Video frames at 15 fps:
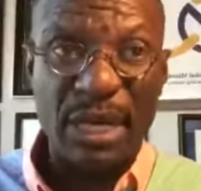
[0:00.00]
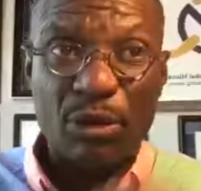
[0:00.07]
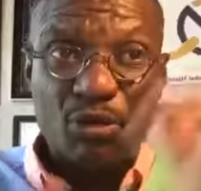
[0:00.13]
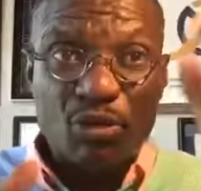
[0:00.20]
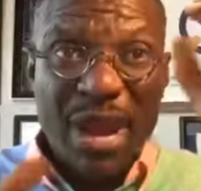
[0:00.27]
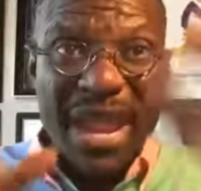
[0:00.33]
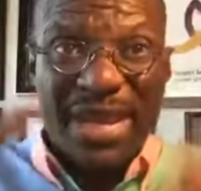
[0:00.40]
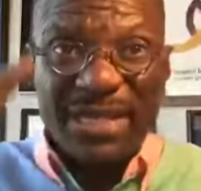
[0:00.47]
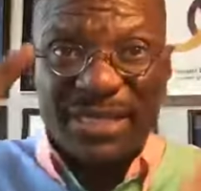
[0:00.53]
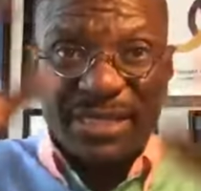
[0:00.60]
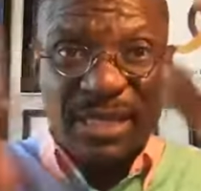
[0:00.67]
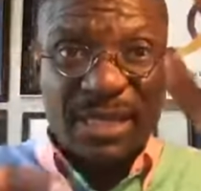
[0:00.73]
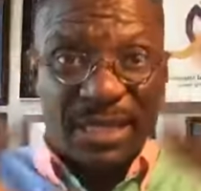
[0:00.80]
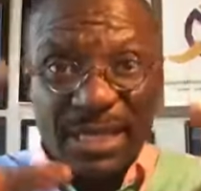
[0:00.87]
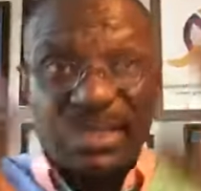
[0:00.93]
The
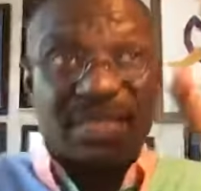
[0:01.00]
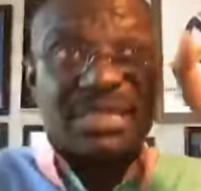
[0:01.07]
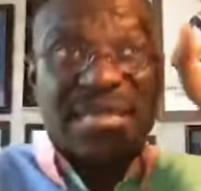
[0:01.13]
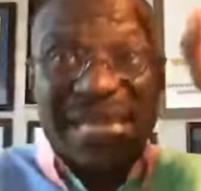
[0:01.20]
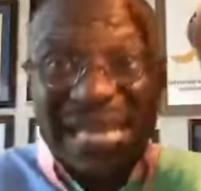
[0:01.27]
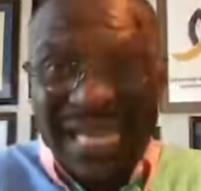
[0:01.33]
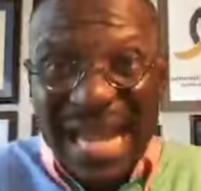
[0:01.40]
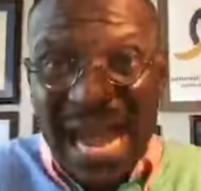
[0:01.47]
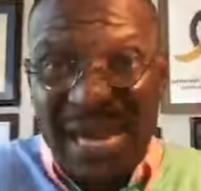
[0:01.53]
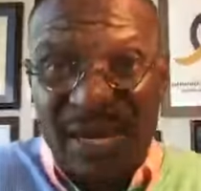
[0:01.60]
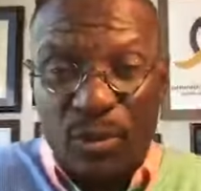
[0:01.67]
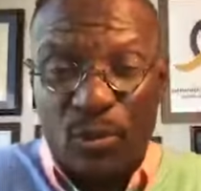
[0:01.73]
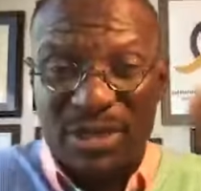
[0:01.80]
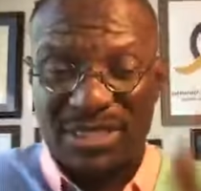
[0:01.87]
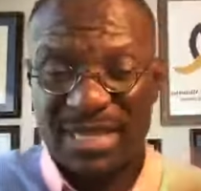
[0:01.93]
rains, this is in
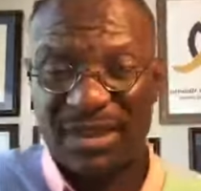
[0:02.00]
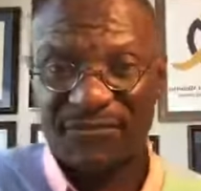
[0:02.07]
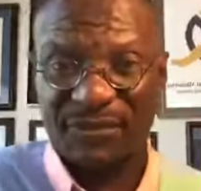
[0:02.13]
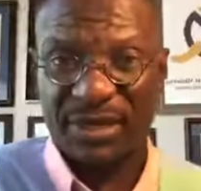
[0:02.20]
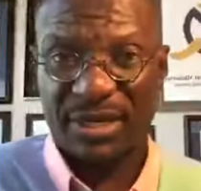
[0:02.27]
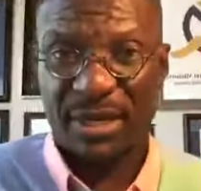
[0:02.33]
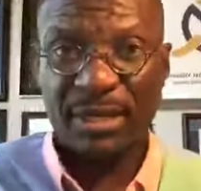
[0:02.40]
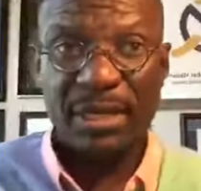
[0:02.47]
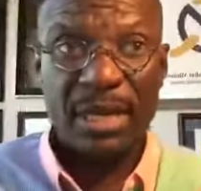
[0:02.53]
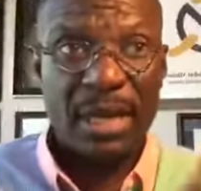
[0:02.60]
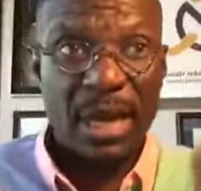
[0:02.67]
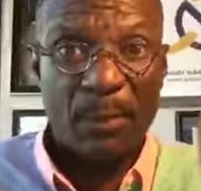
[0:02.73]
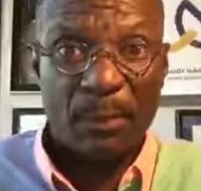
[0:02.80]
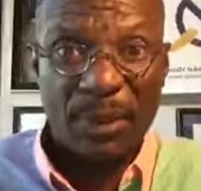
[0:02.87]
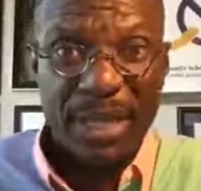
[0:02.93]
Ghana, West Africa,
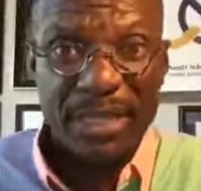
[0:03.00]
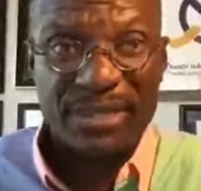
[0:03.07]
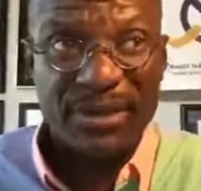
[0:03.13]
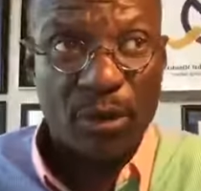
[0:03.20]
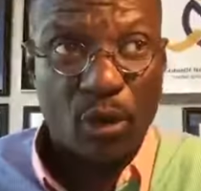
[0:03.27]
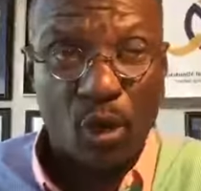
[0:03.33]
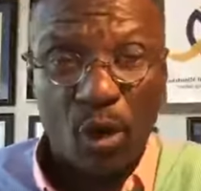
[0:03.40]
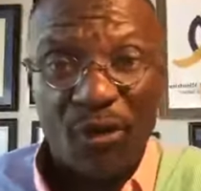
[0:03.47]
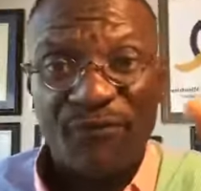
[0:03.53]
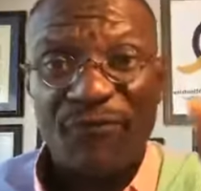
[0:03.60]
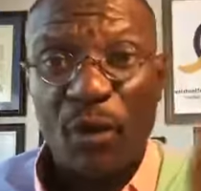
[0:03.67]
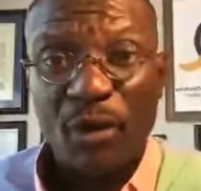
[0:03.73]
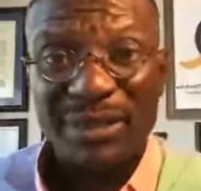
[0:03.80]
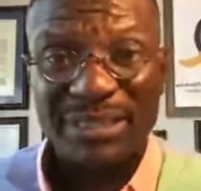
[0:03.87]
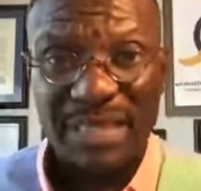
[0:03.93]
a place called
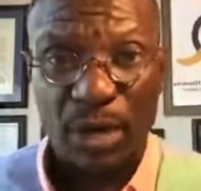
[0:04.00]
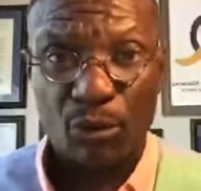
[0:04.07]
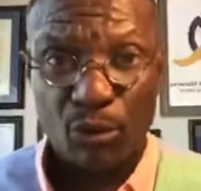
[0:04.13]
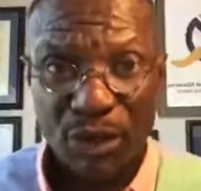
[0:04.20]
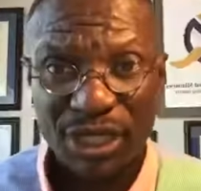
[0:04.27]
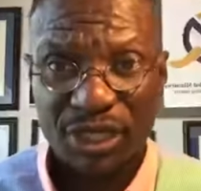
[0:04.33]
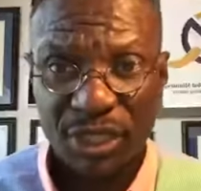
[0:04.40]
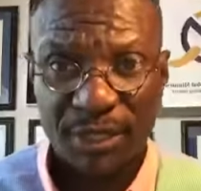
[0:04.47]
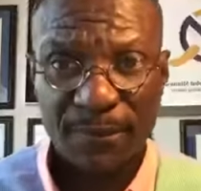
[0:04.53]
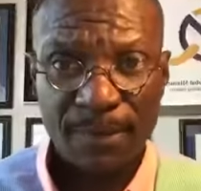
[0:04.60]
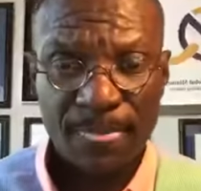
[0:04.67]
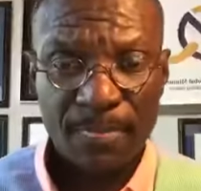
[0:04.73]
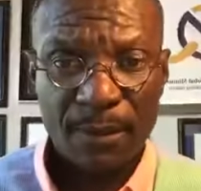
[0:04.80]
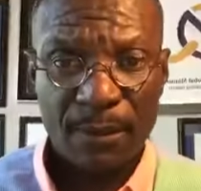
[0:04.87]
Volta Region,